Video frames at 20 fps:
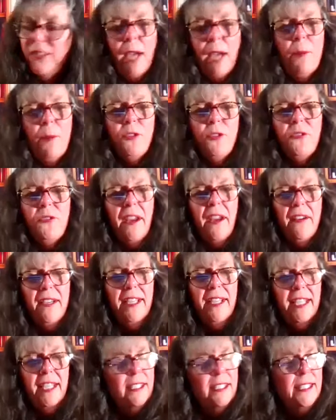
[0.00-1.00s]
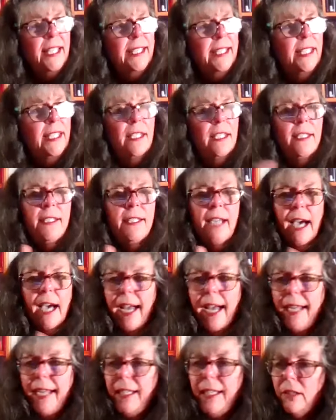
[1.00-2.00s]
I was very like
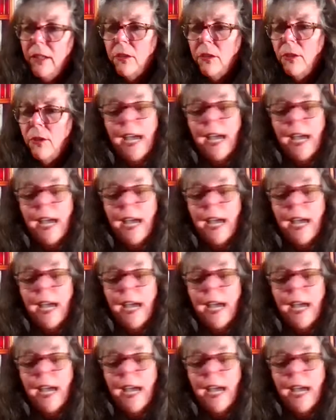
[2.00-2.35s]
I